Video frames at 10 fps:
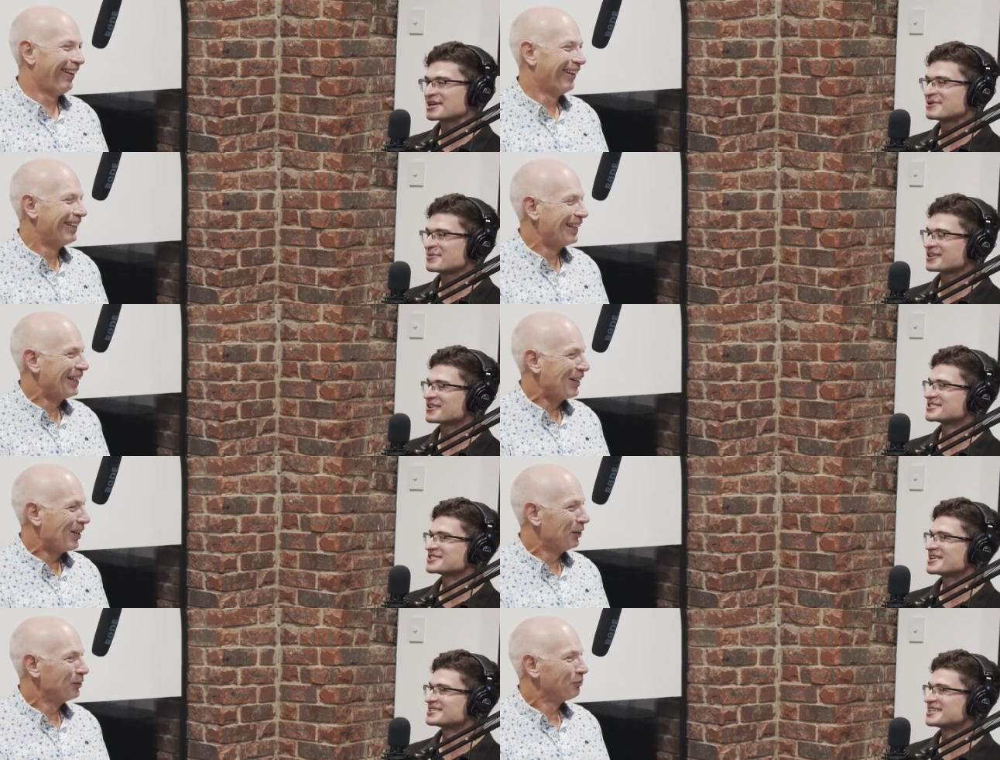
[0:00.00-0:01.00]
Speaker 1: it can be one of those
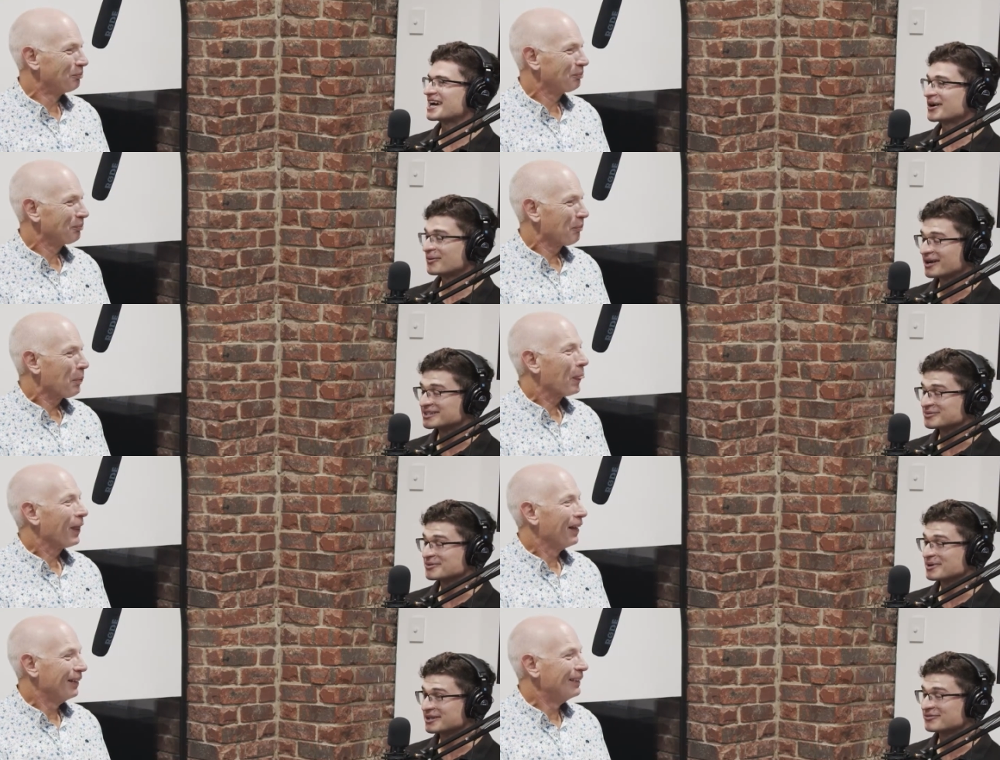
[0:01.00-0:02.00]
thirteen-hour ones, and
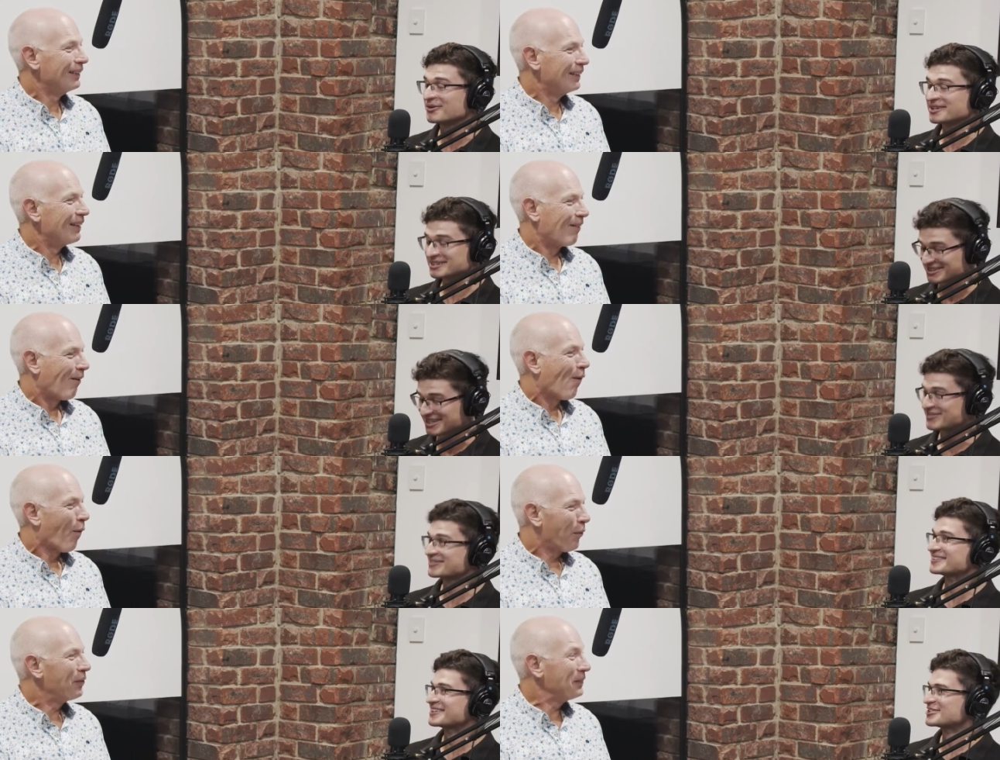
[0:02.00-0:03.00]
we'll be falling asleep.
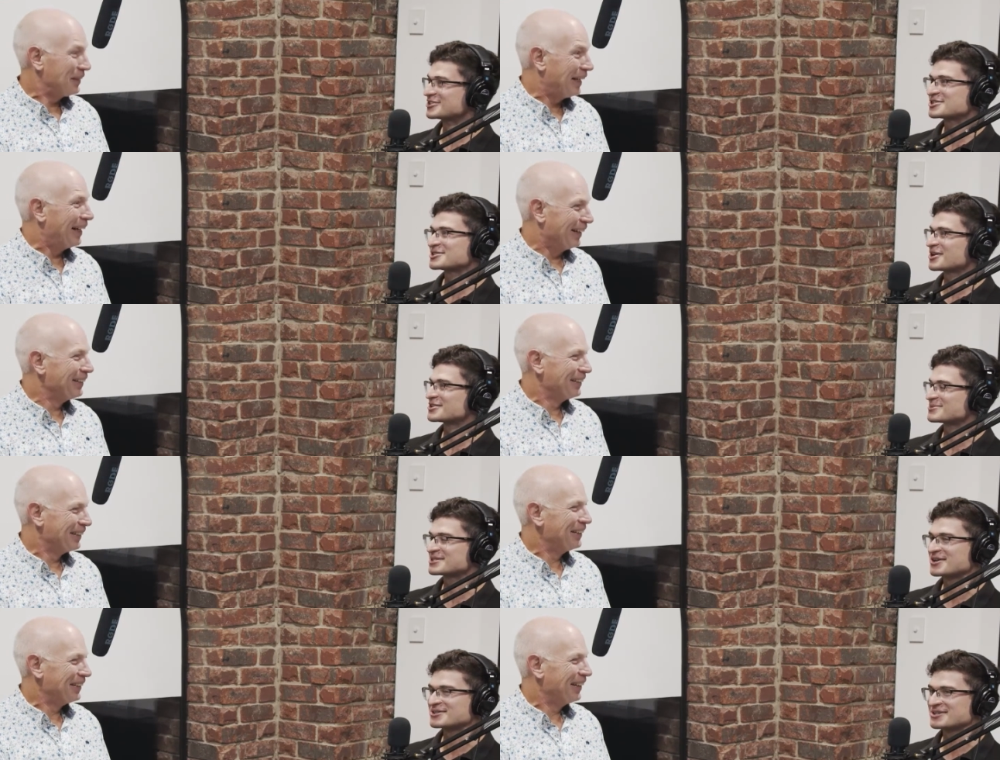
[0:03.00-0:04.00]
And just yeah. as long as we
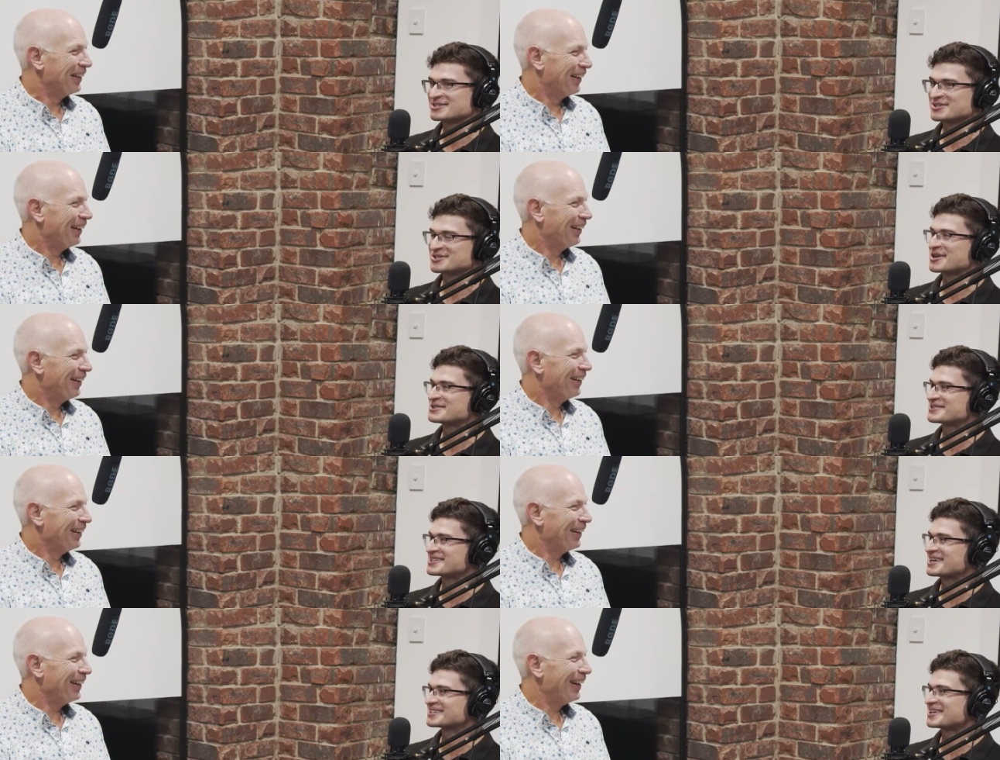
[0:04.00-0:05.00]
don't, there's no surgery
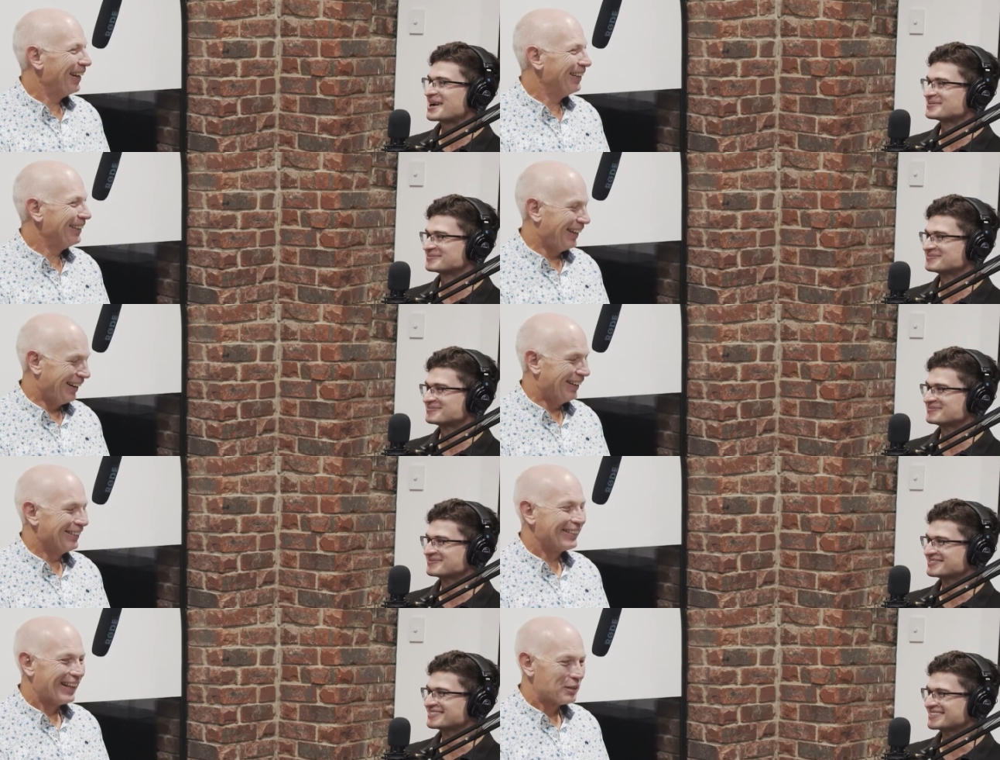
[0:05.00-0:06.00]
the next day. yeah,
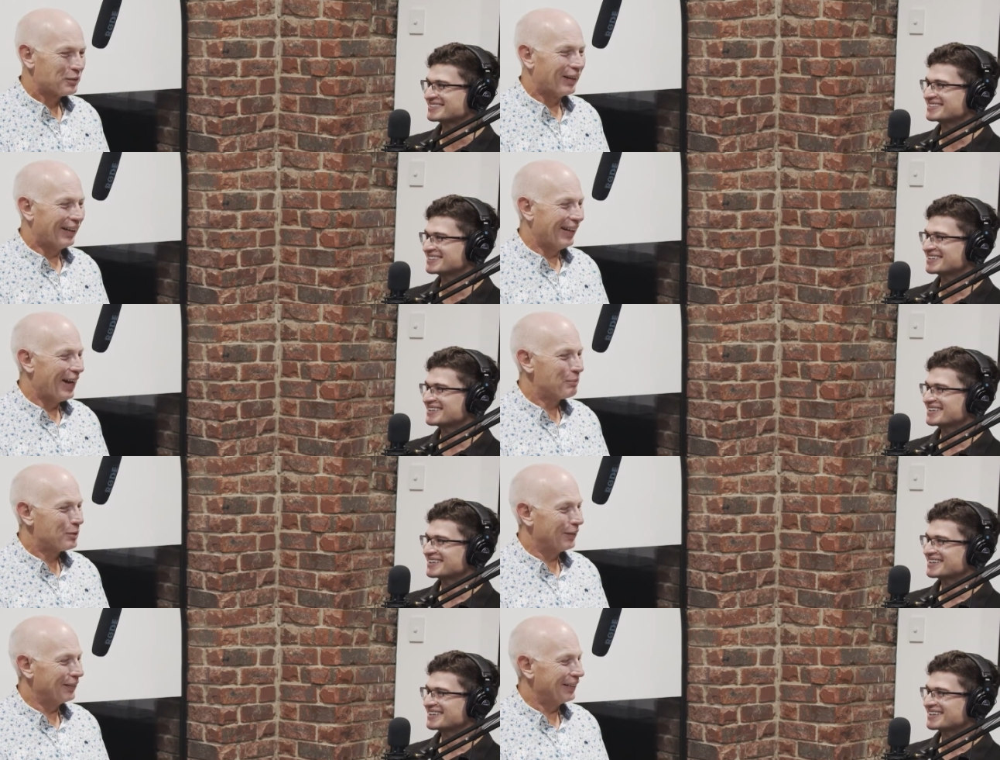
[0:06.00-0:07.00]
Speaker 2: that's right.
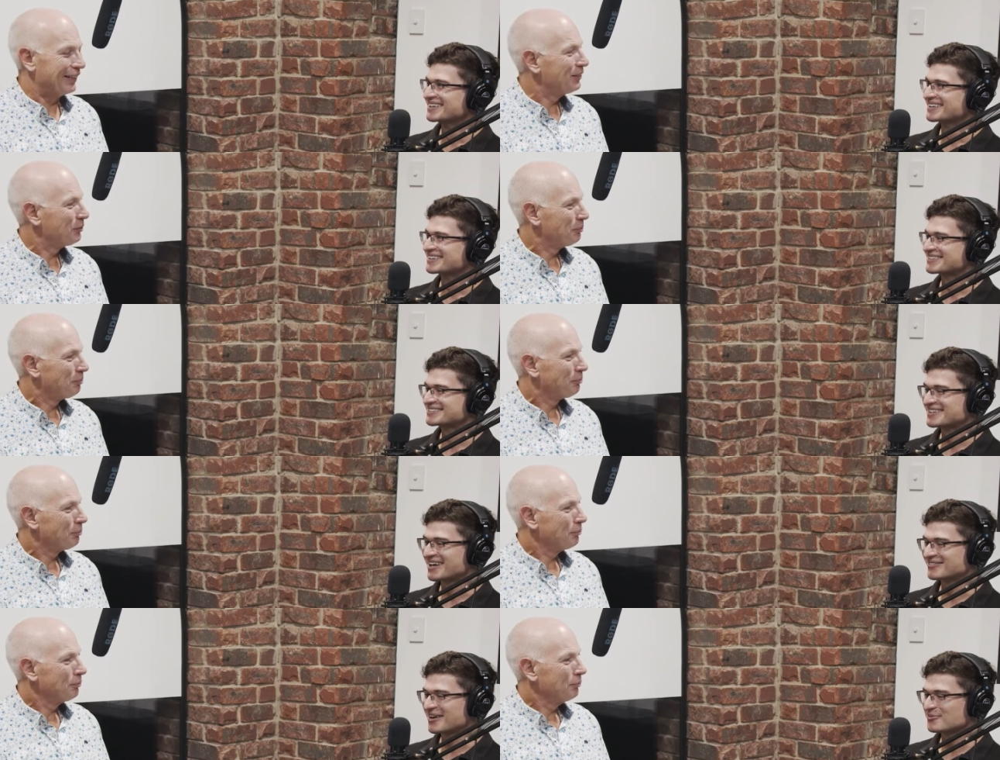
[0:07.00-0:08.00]
Absolutely.
Speaker 1: Good
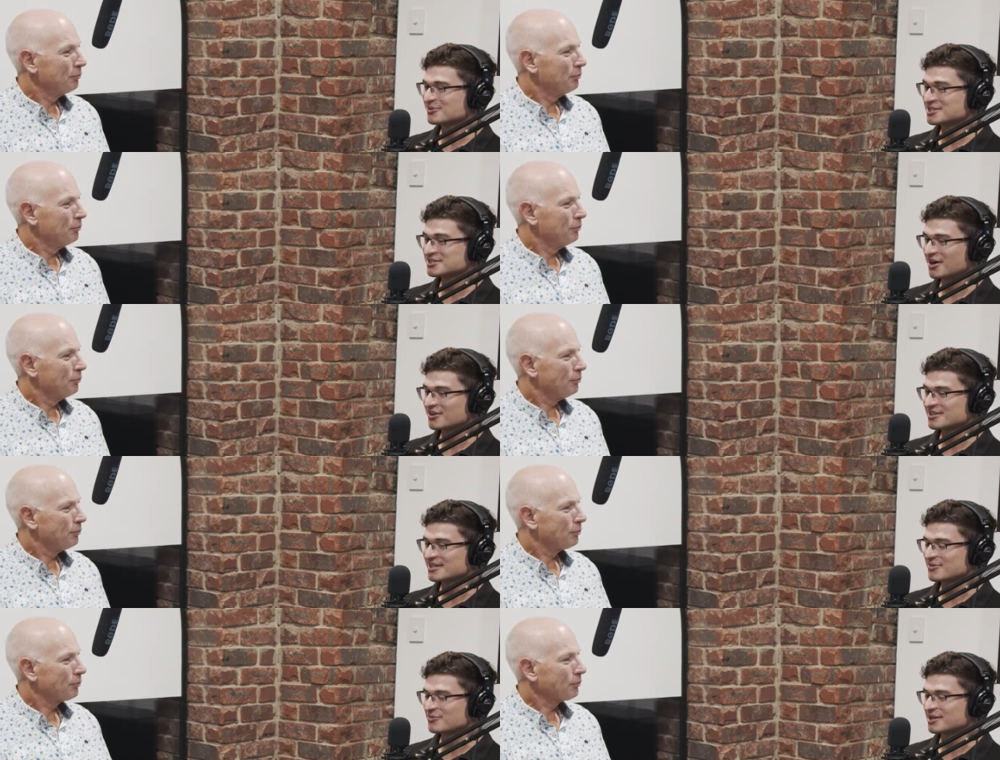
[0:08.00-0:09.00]
stuff. Um, well, listen, I
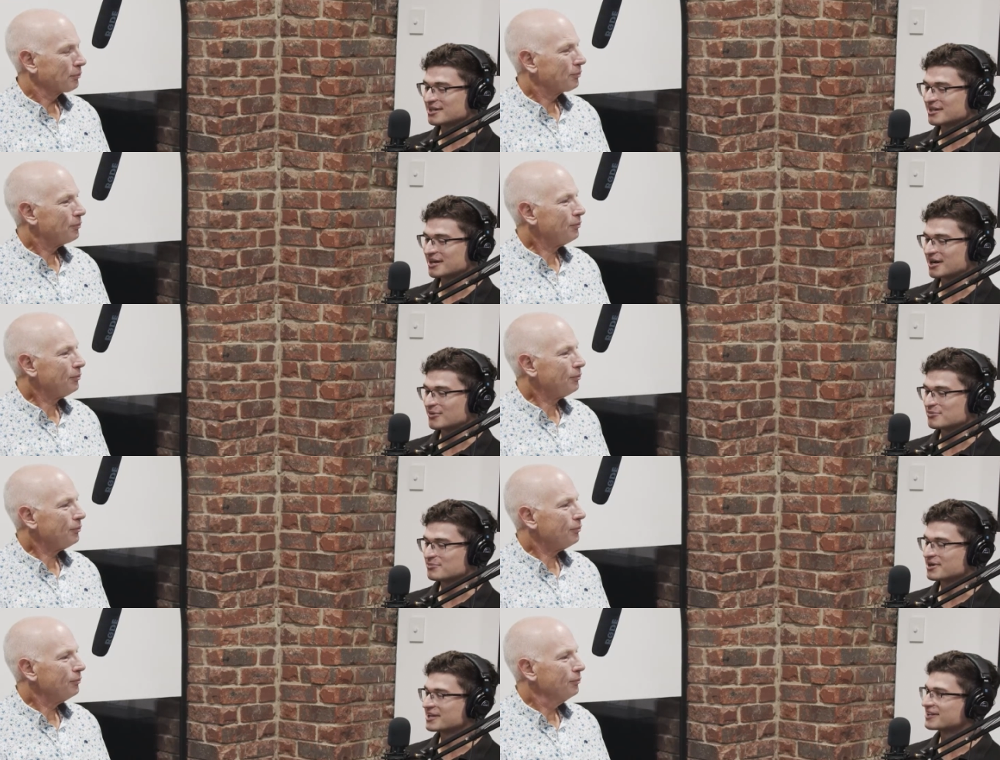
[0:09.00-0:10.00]
think we uh, will
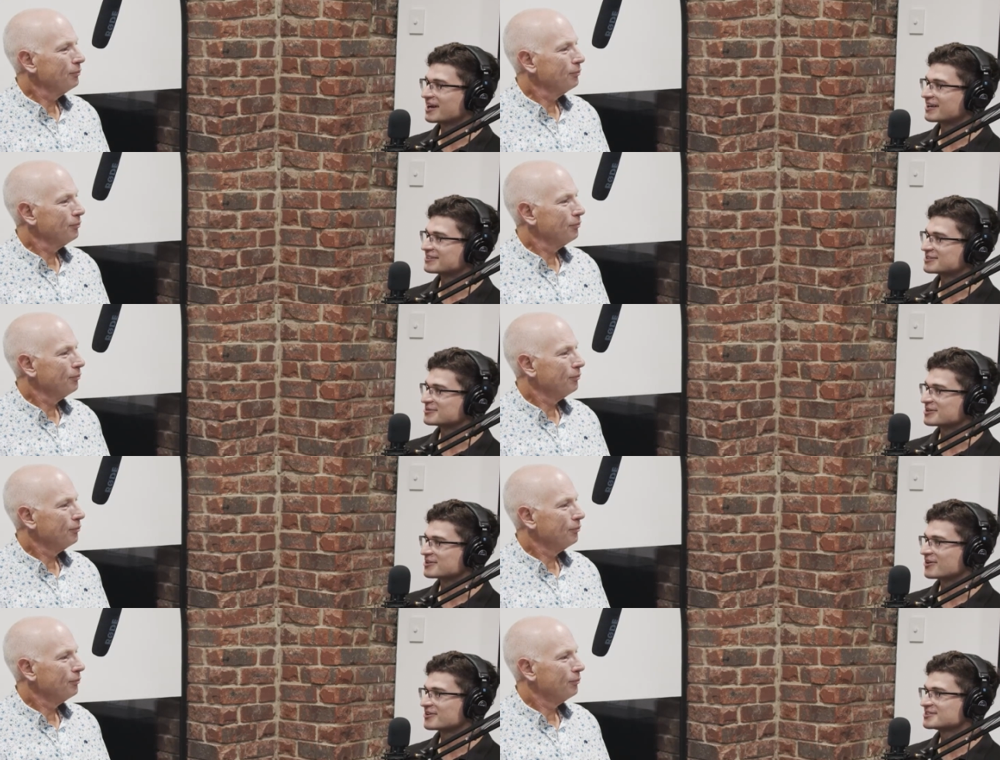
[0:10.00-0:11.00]
bring that to a
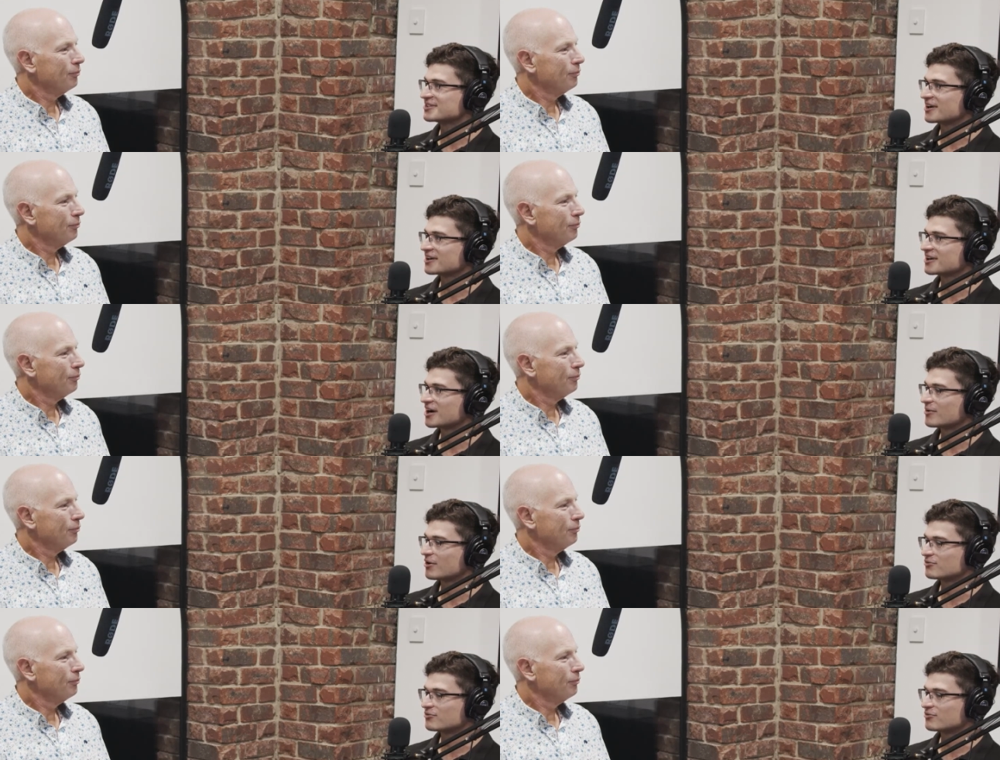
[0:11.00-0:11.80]
close, Doug. Um, I